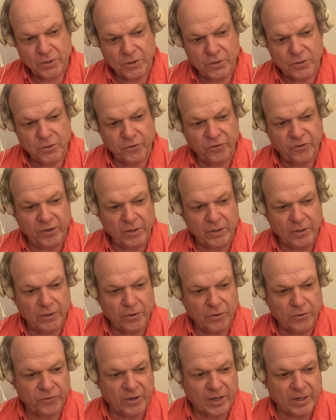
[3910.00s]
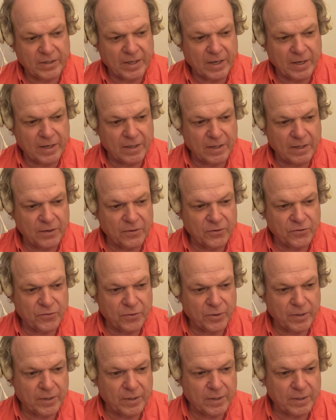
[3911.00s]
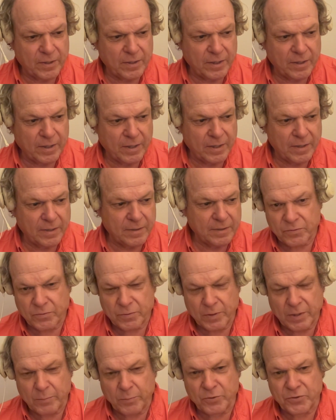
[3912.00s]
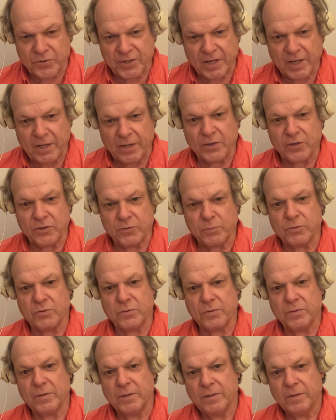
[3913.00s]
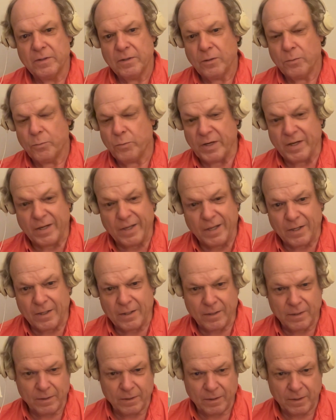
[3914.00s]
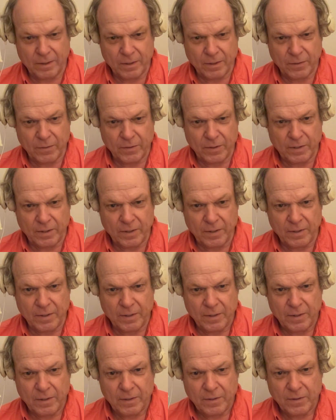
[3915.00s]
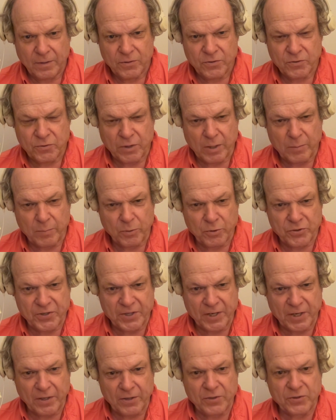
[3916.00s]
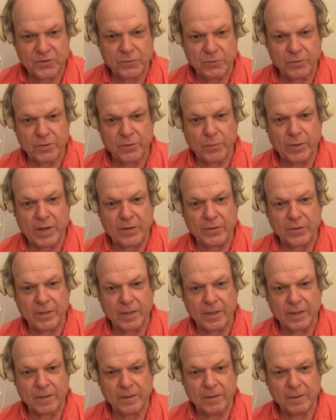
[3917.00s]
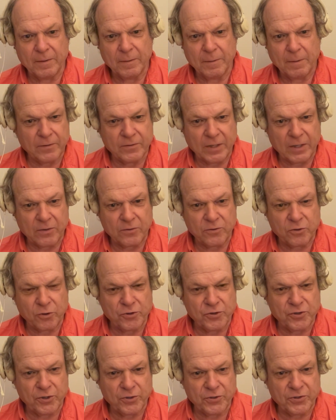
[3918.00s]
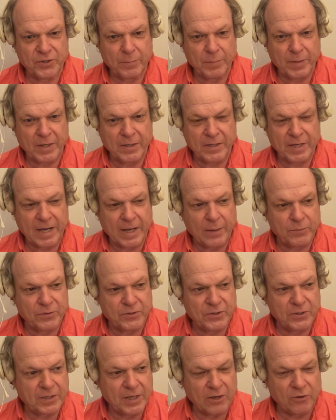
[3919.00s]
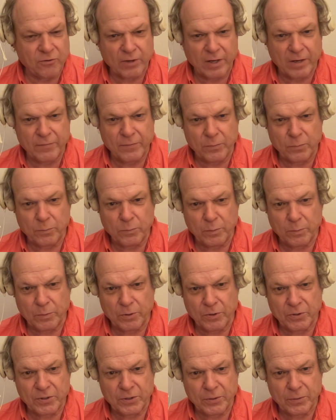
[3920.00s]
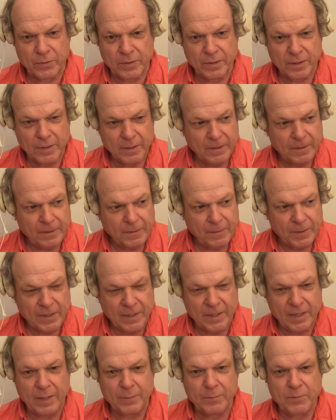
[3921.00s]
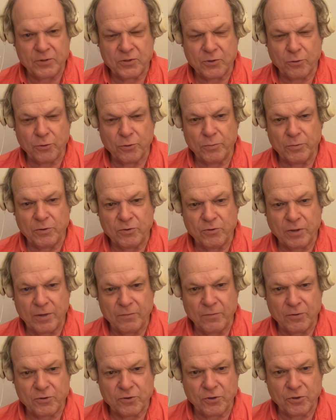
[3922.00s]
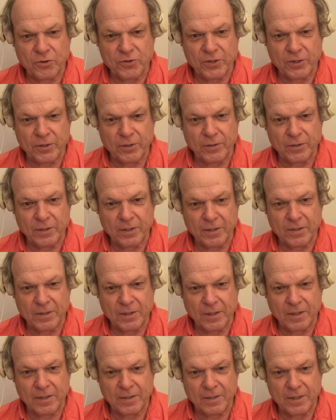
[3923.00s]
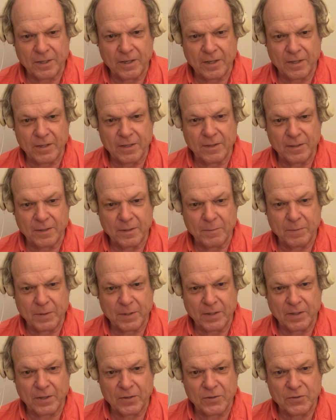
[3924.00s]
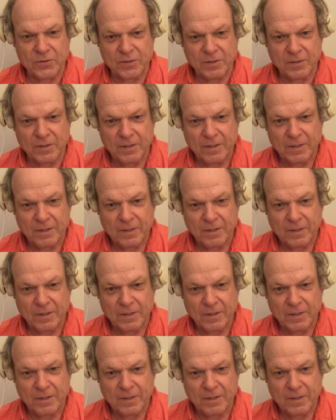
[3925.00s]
you do see leaders like that in the industry and strong personalities, which we need. You need strong personalities doing the right thing. It's like Churchill said, my dad was a tank driver in World War II, and he named his golden retriever Churchill, and he did it because